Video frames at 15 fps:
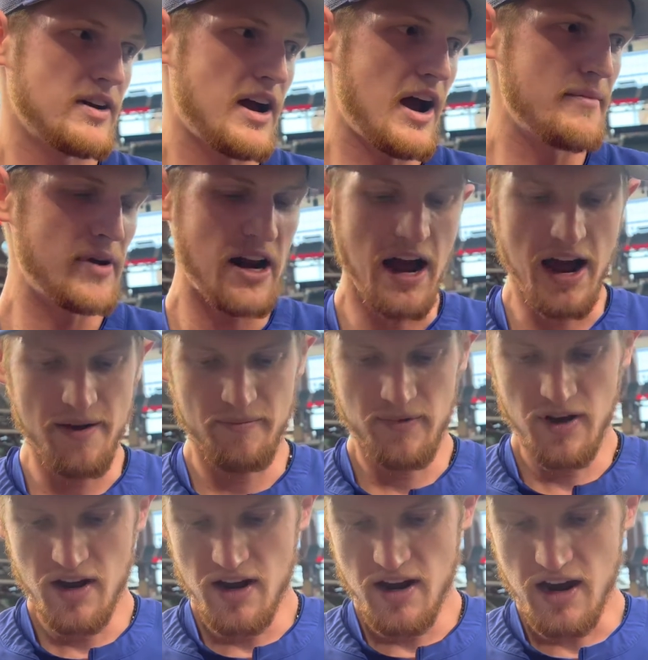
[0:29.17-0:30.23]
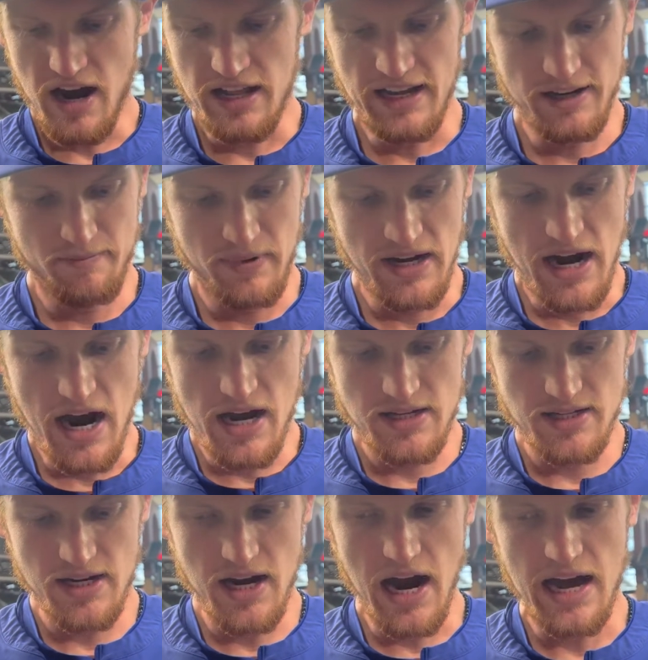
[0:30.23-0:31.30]
I mean, I liked
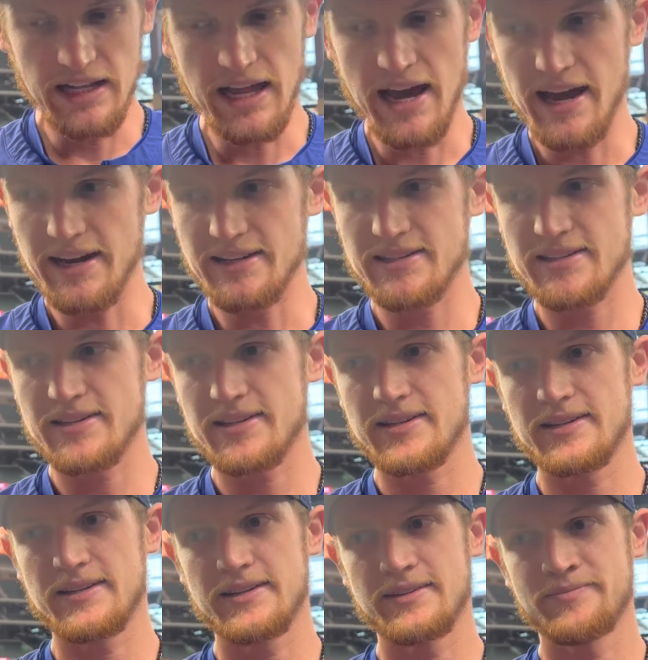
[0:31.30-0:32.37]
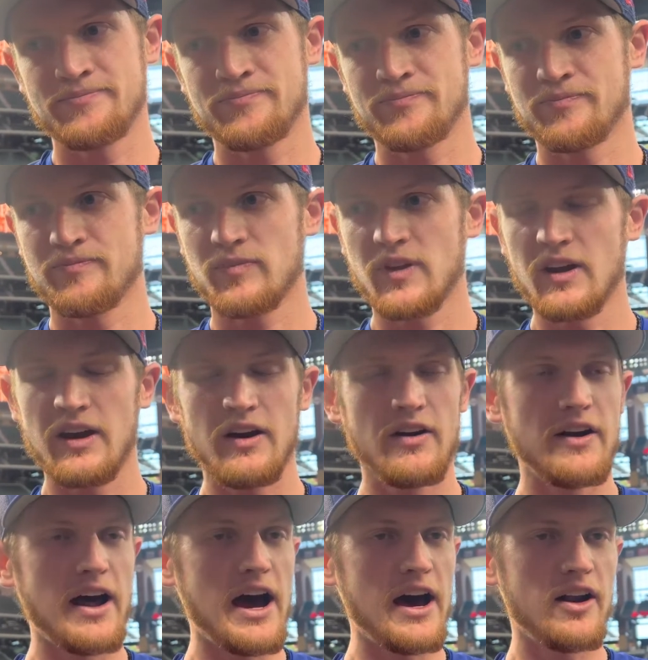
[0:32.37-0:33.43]
Piazza. I liked
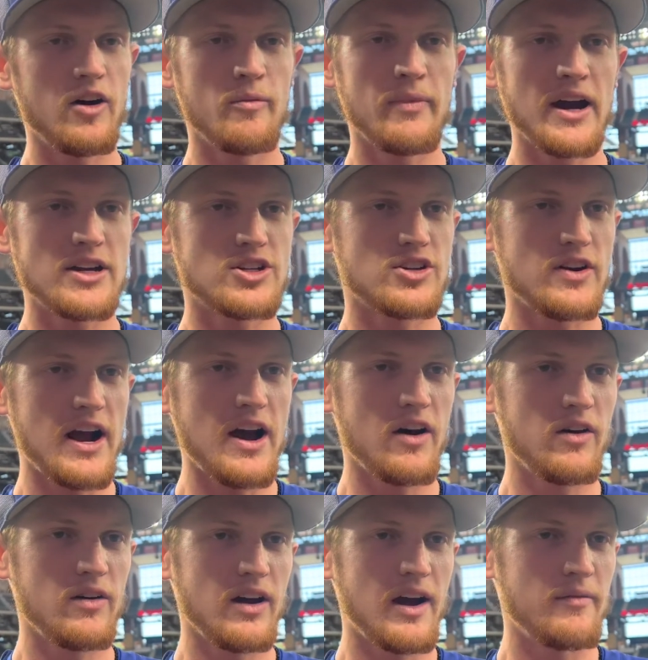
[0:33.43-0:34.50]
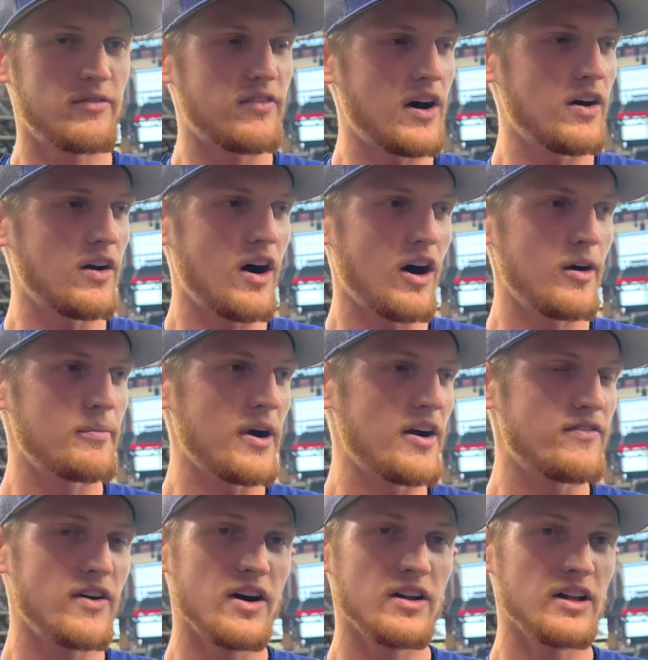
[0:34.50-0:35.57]
Arenado, Mike Trout. I follow Harper. I
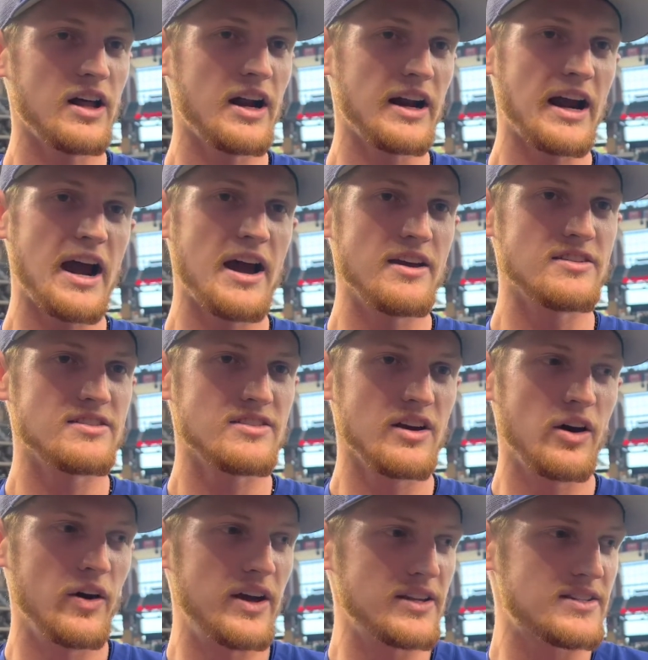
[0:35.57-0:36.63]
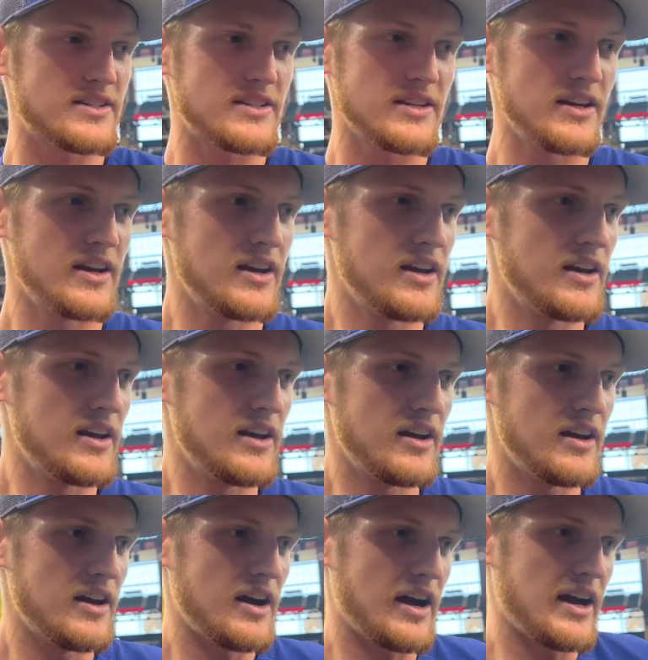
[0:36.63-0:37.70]
follow a lot of guys. So it's
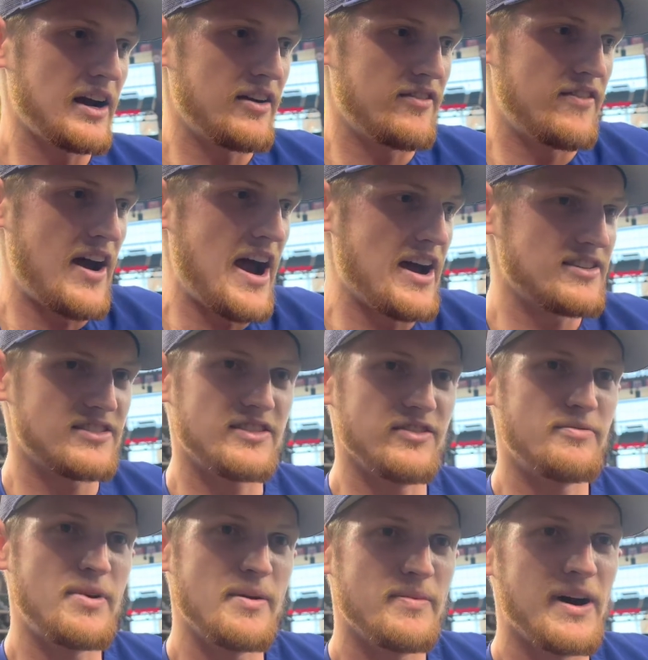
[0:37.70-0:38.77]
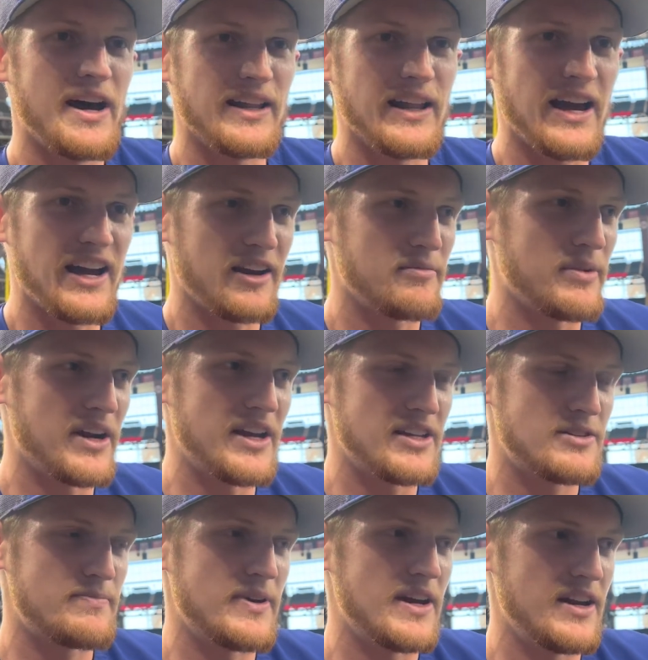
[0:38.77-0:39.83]
I got a vast of people I like, but
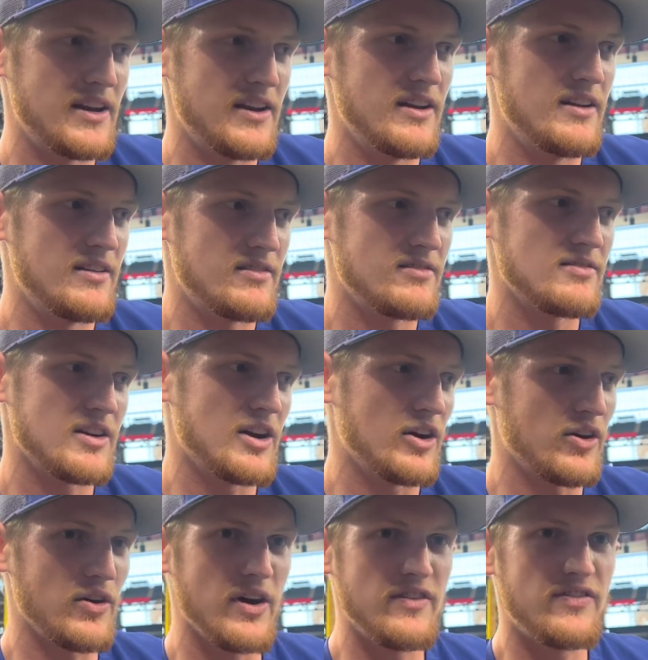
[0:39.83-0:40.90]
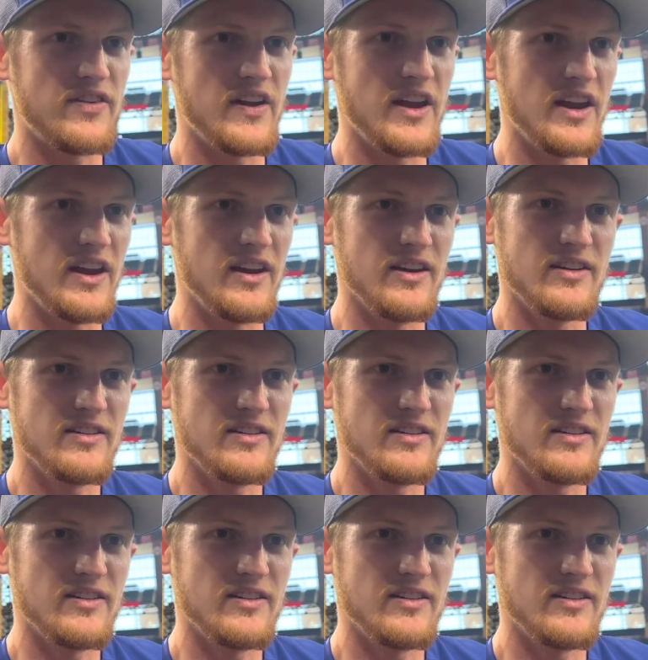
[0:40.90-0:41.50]
it's been, you know, Griffey,